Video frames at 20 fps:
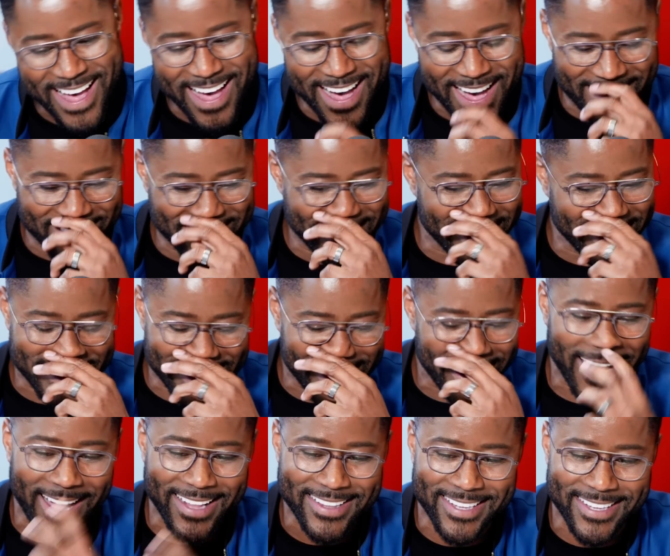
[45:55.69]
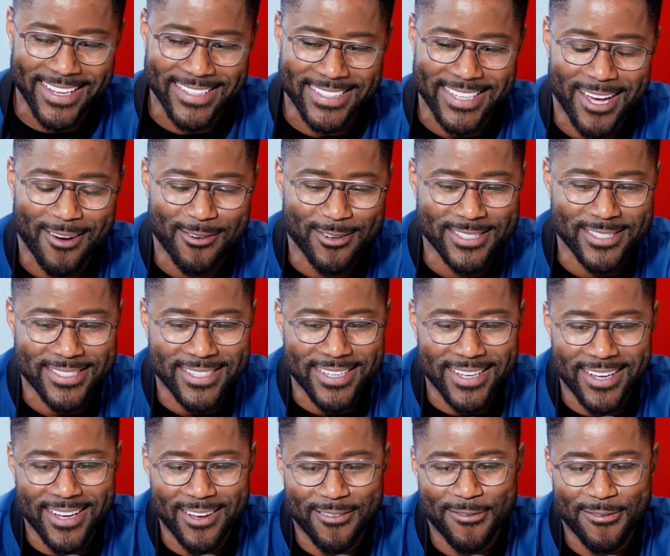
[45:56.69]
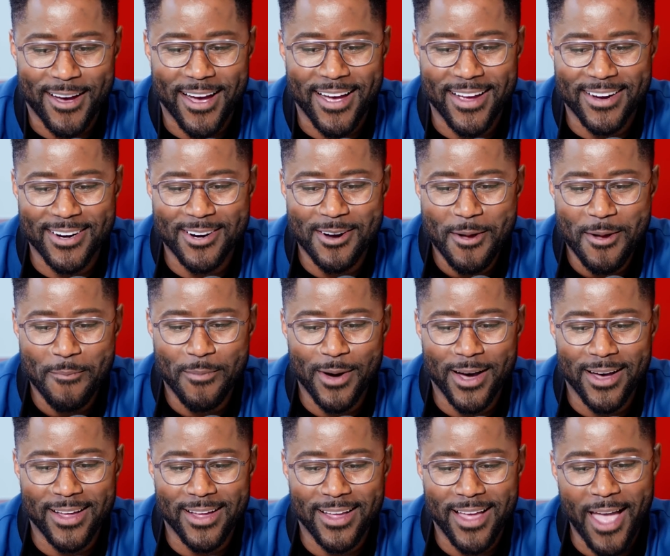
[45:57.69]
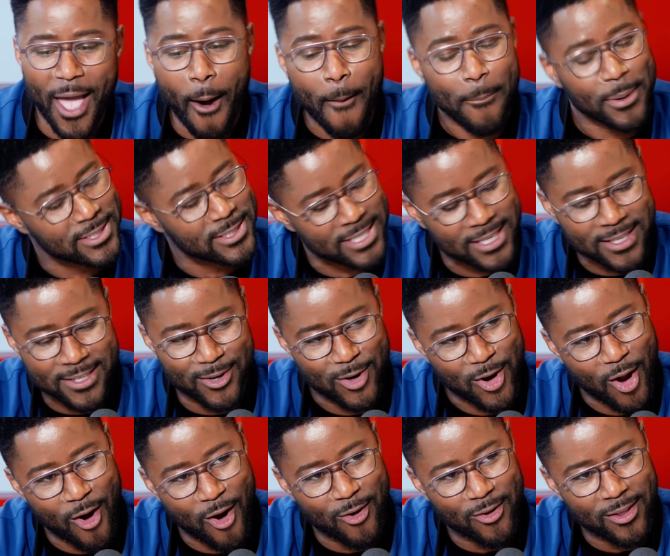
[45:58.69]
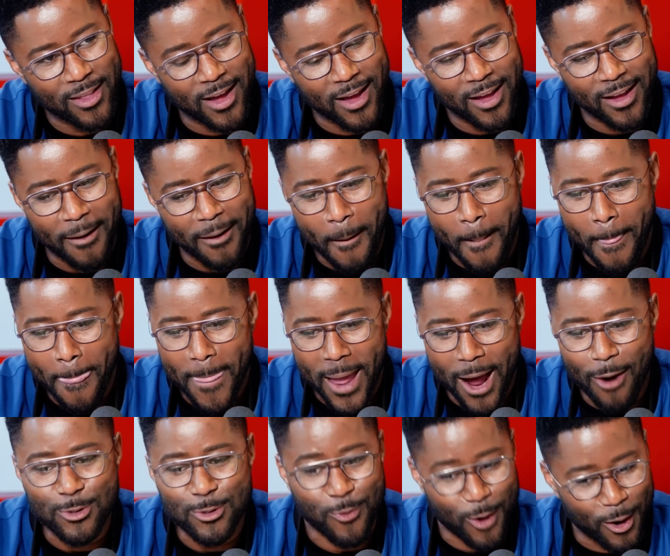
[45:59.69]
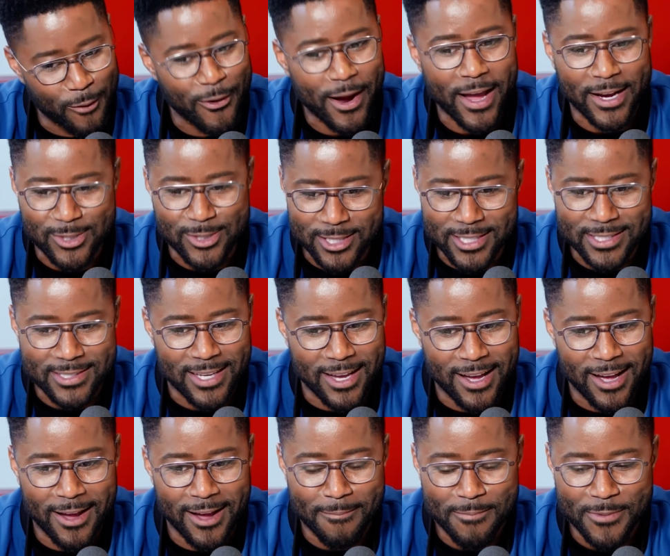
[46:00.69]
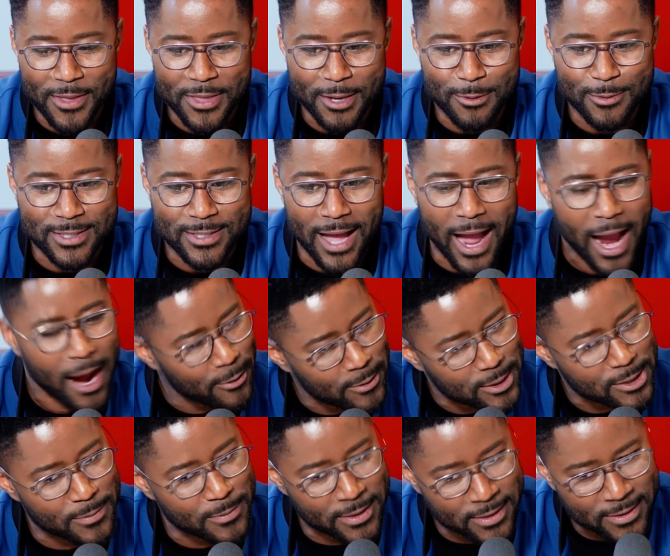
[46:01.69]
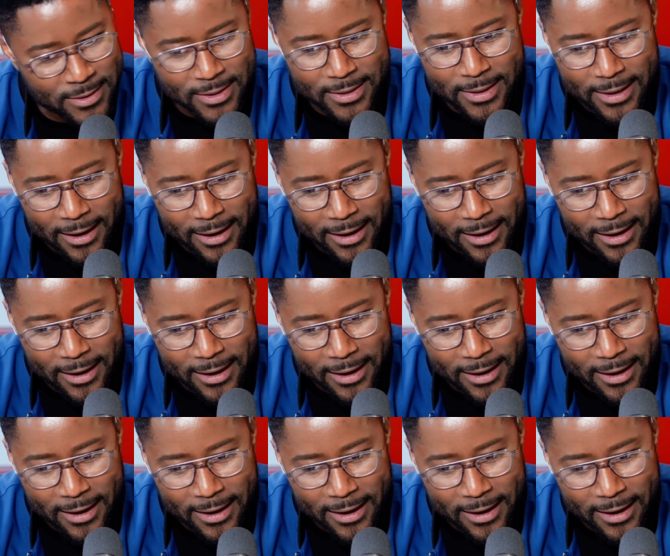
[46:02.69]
I thought that was fire. But Al Pacino though, like I was working for Extra at the time. I think it was The Irishman.